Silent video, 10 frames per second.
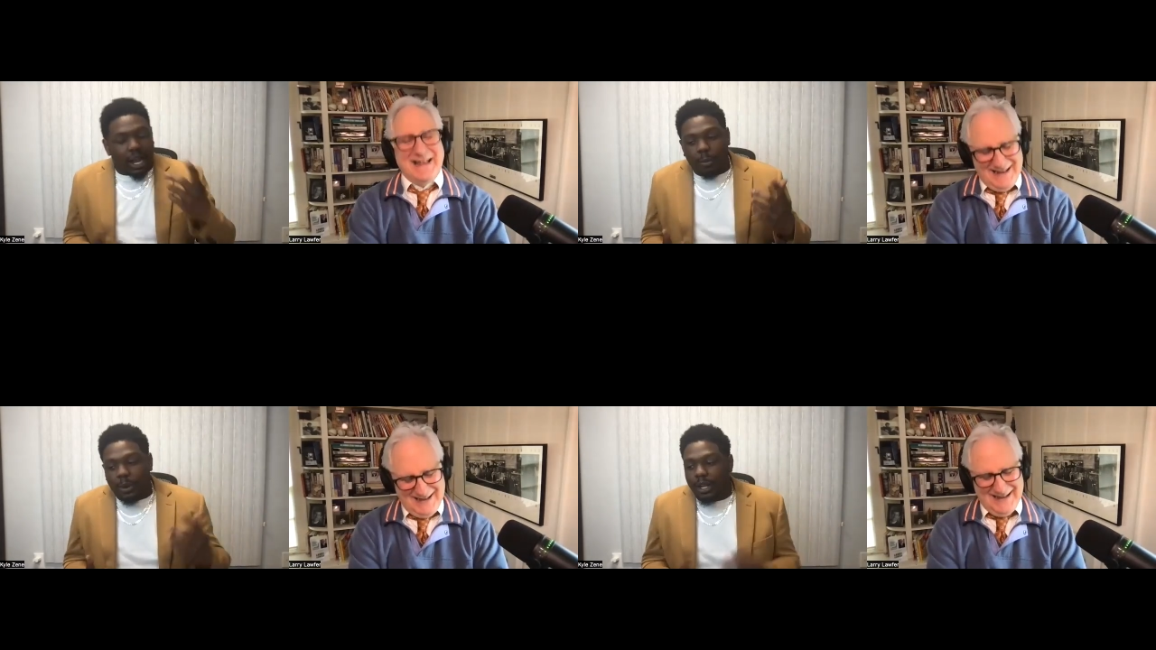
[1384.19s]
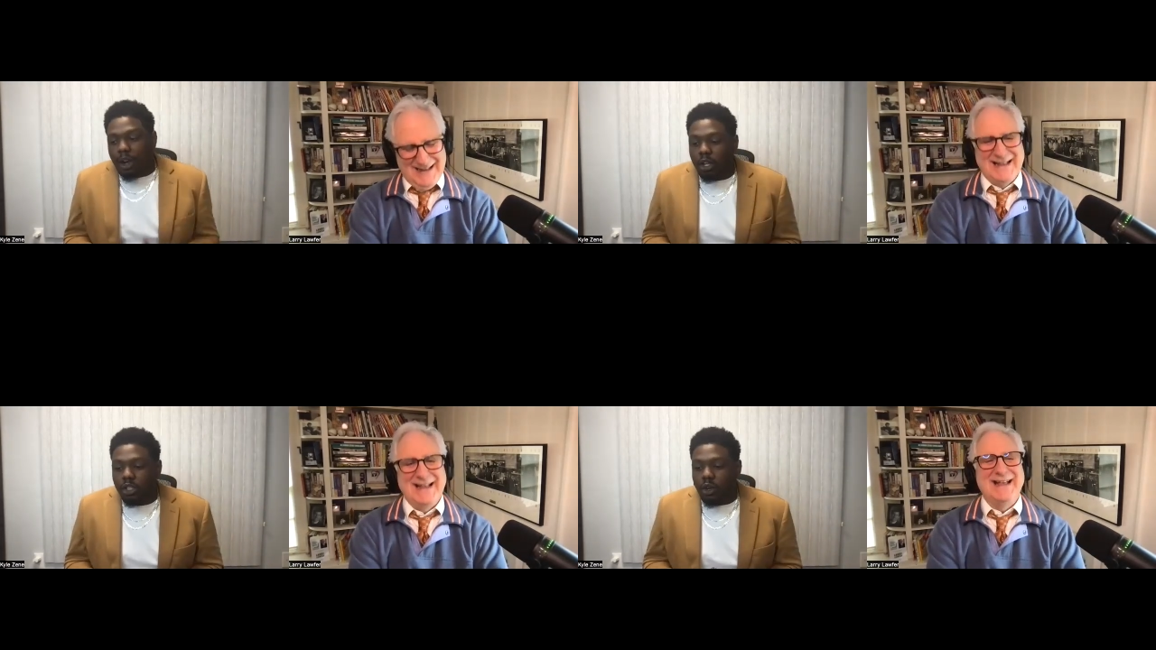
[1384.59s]
Speaker 1: but
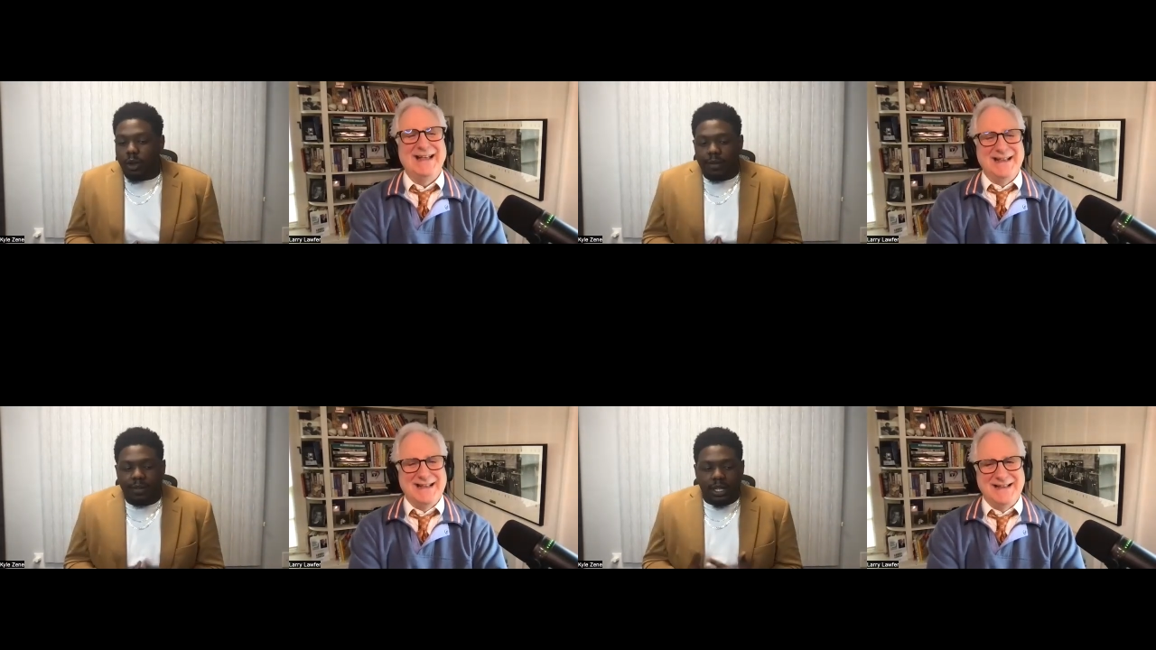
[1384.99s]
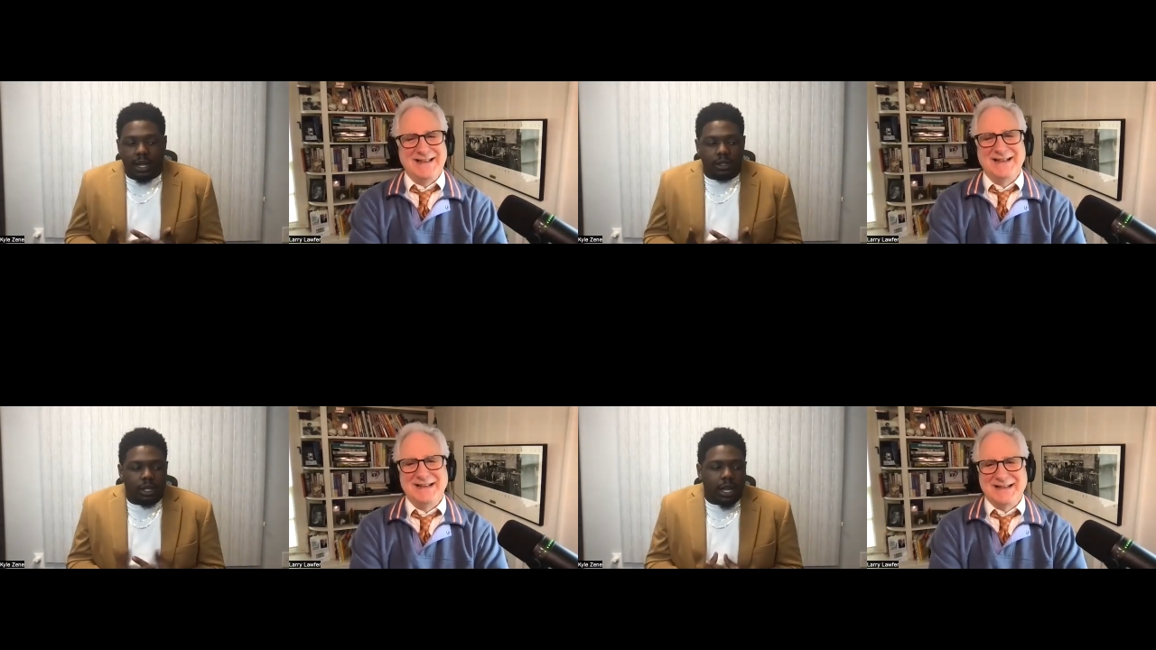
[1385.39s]
also, even down
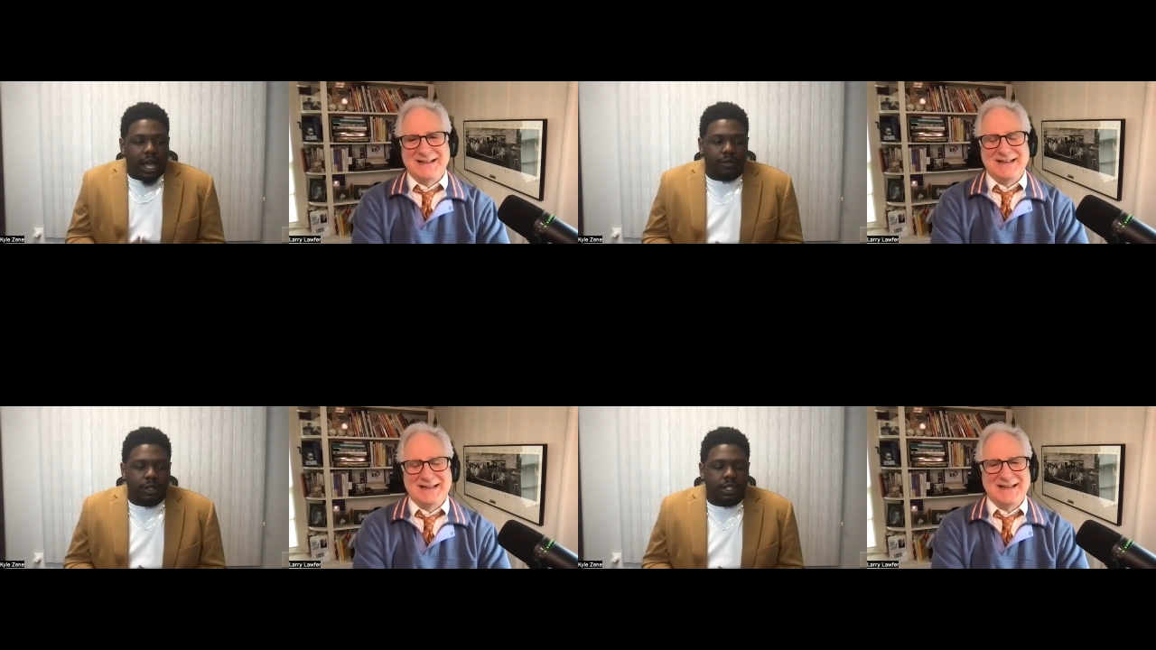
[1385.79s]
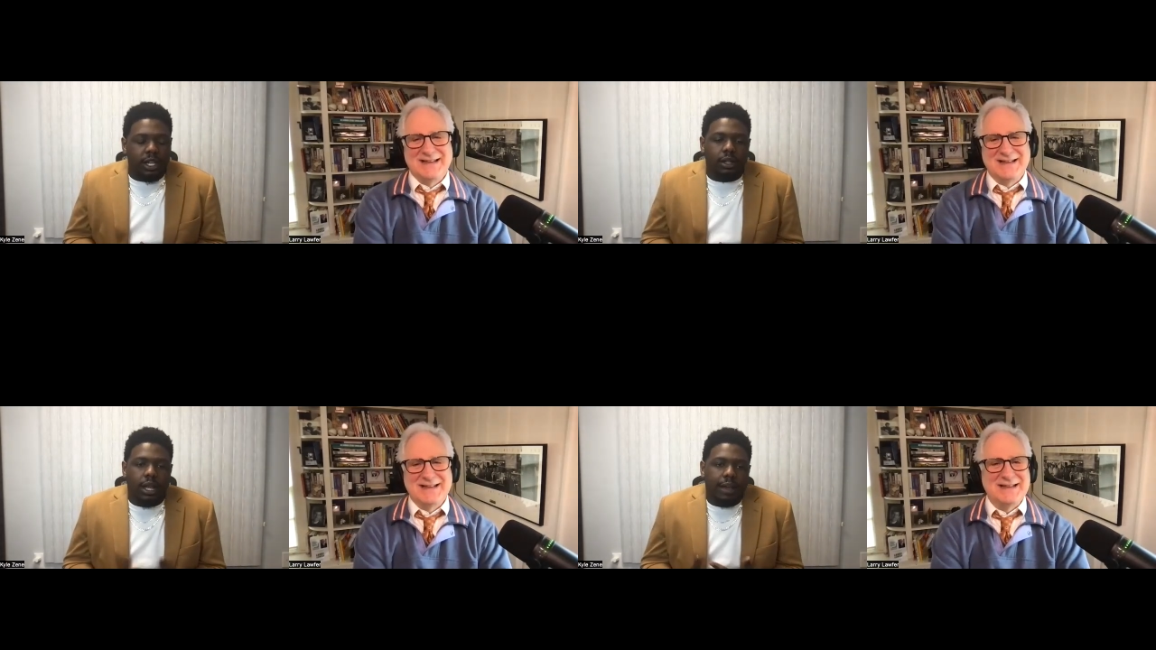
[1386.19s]
to having to
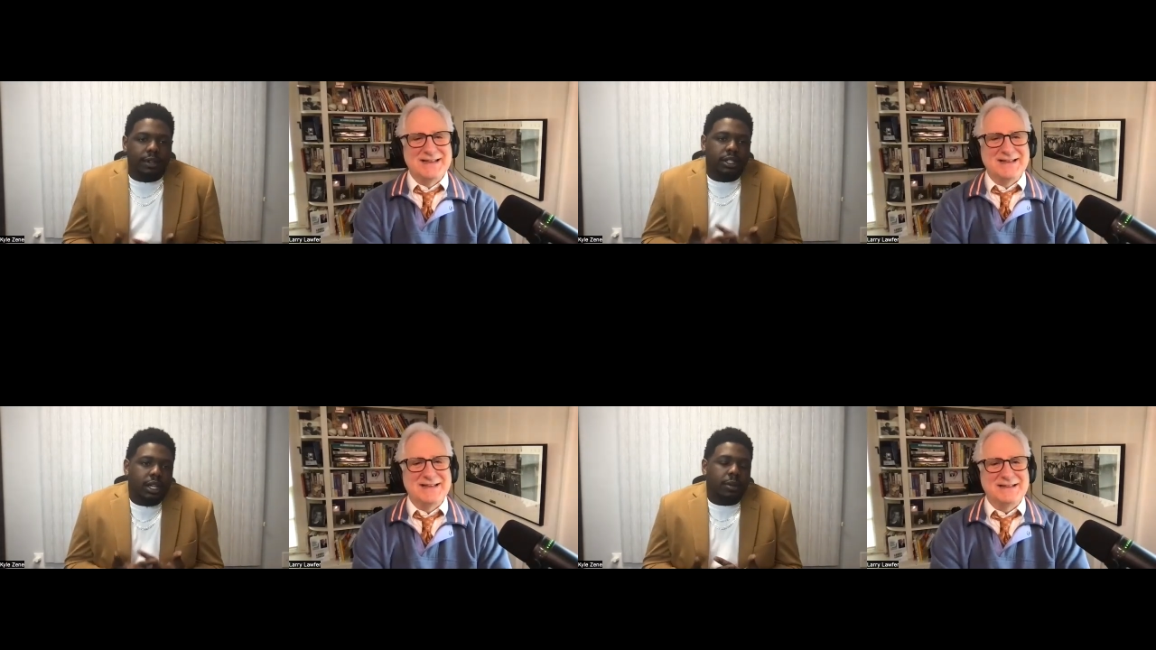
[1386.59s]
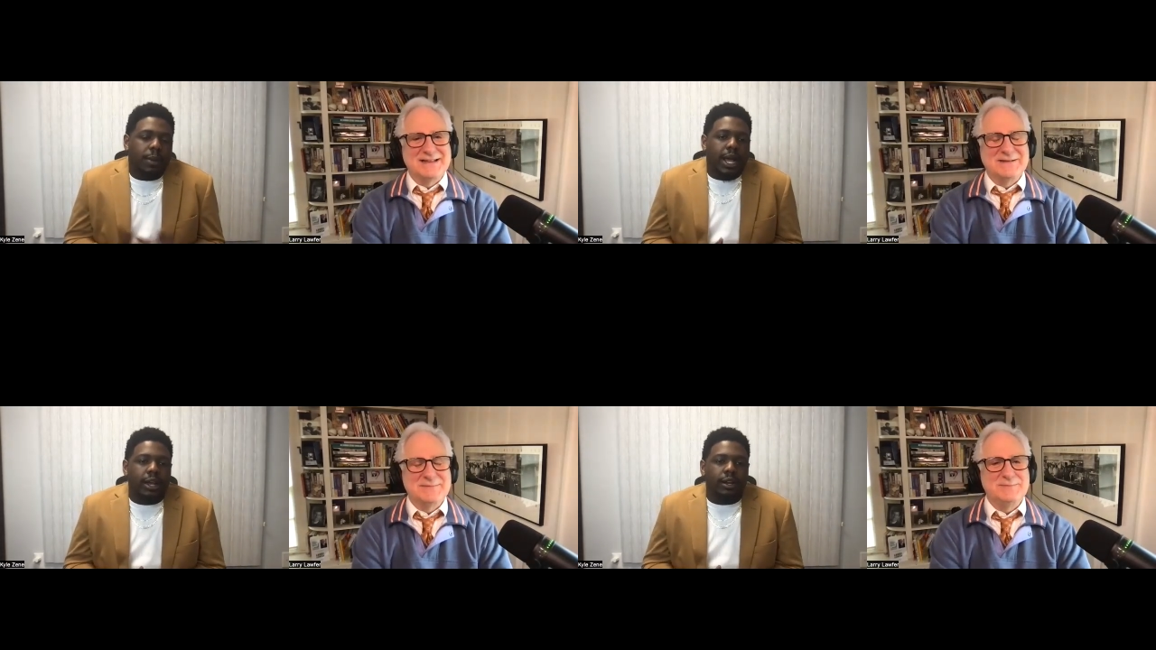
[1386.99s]
tell having to tell a
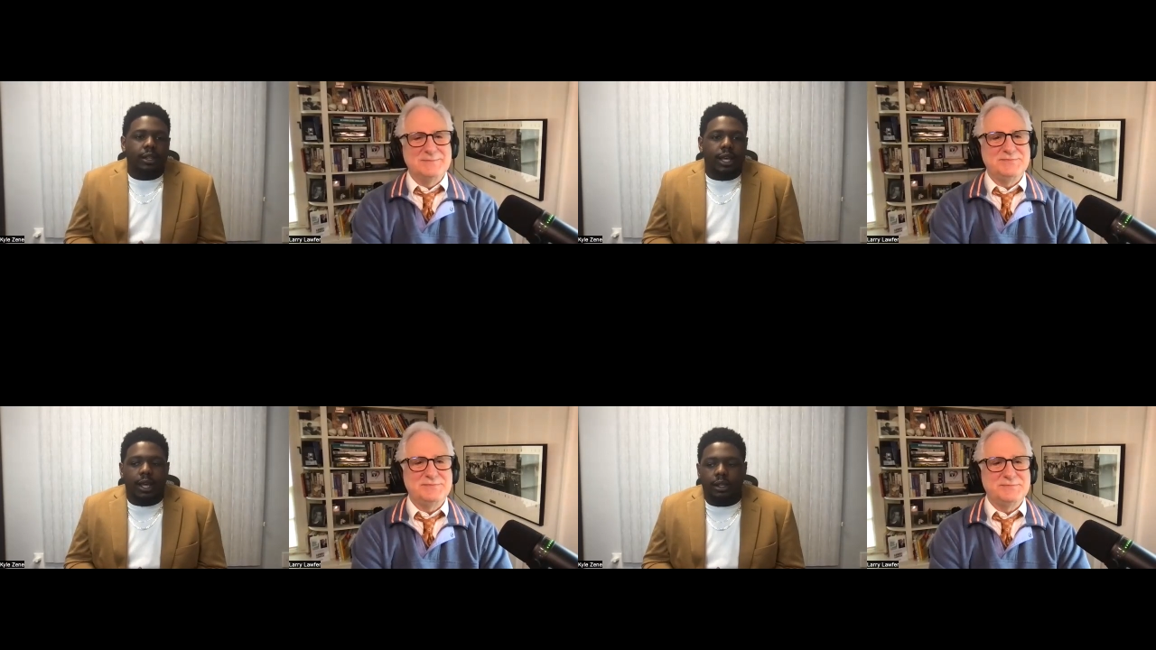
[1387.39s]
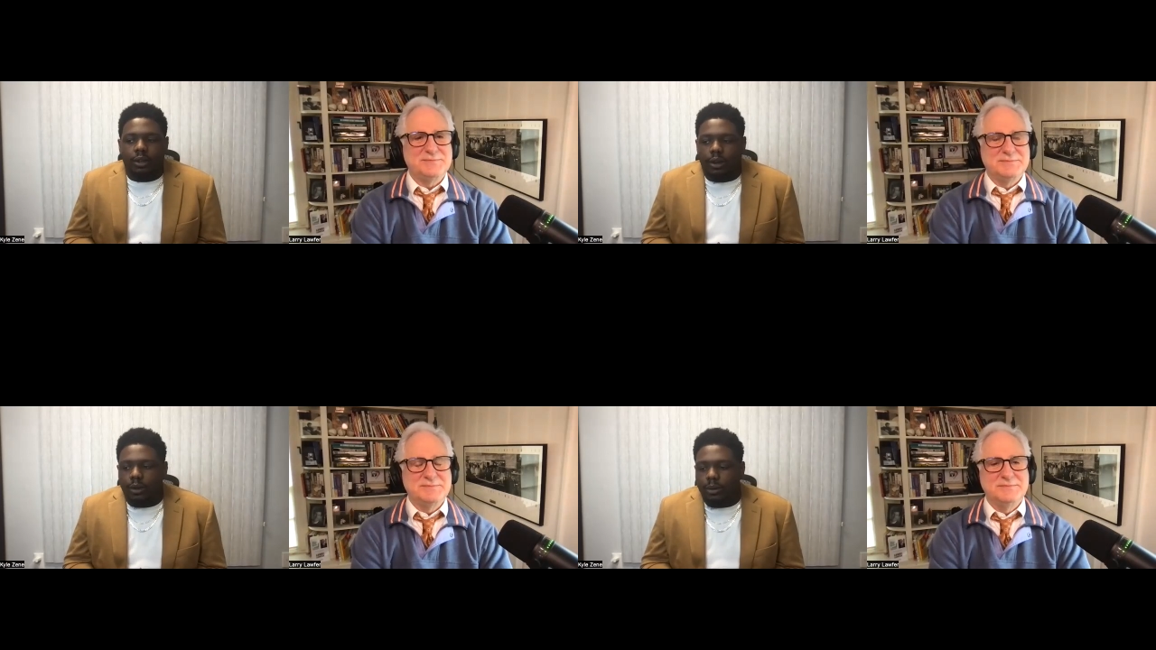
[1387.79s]
buyer that, you
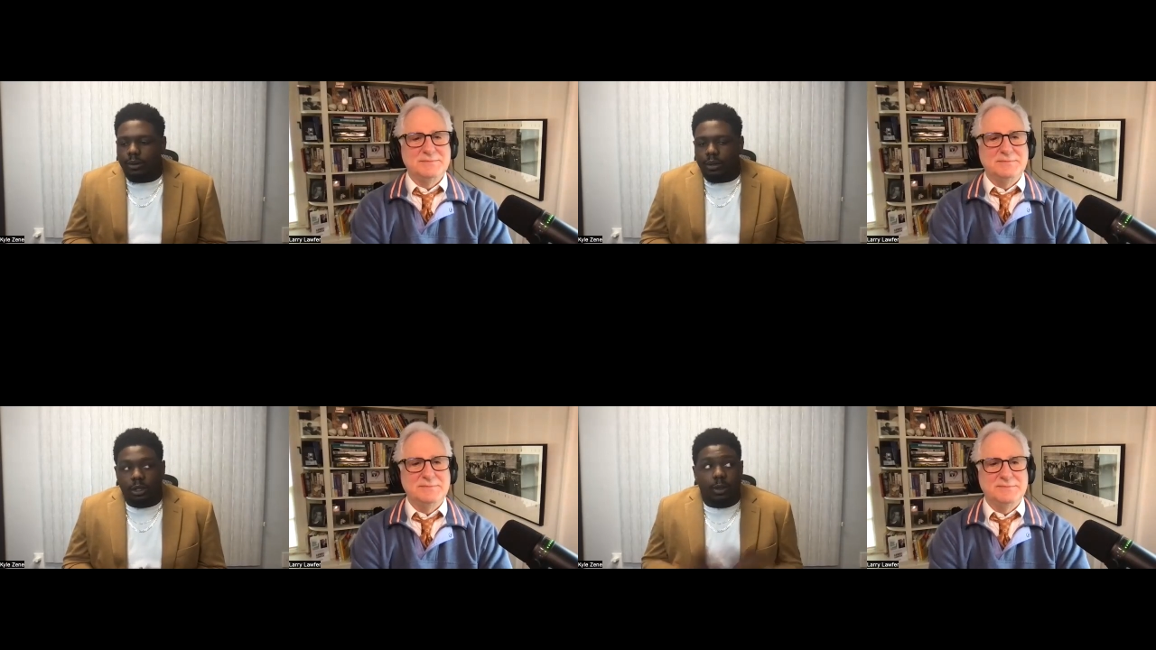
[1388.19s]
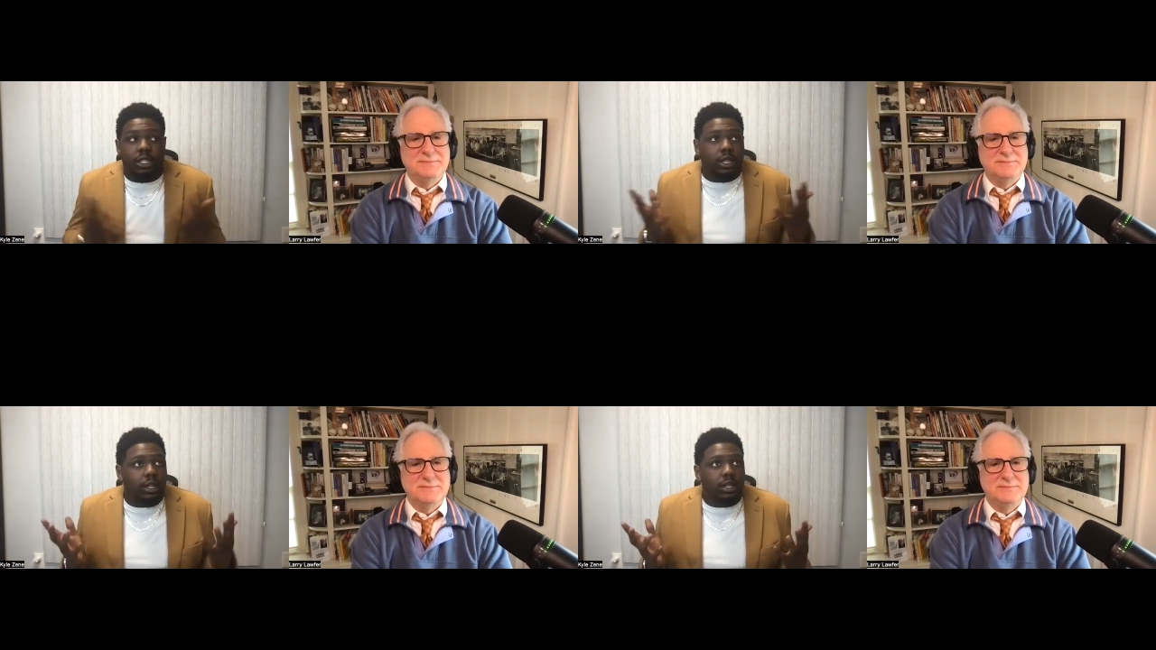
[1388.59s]
know,
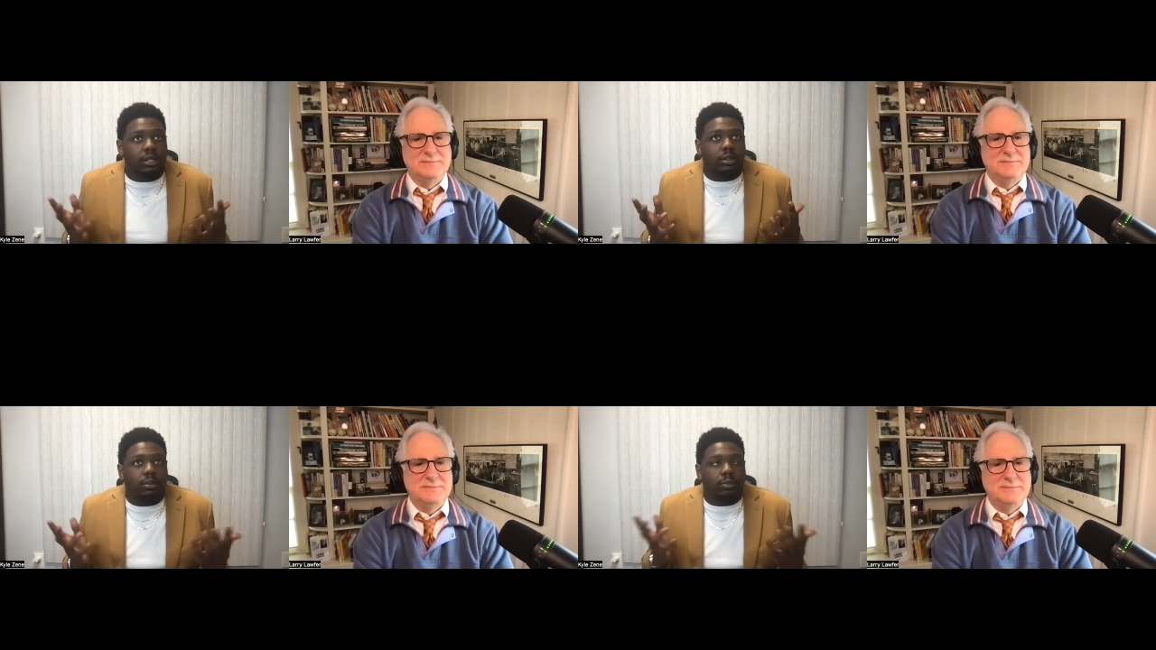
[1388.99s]
especially in this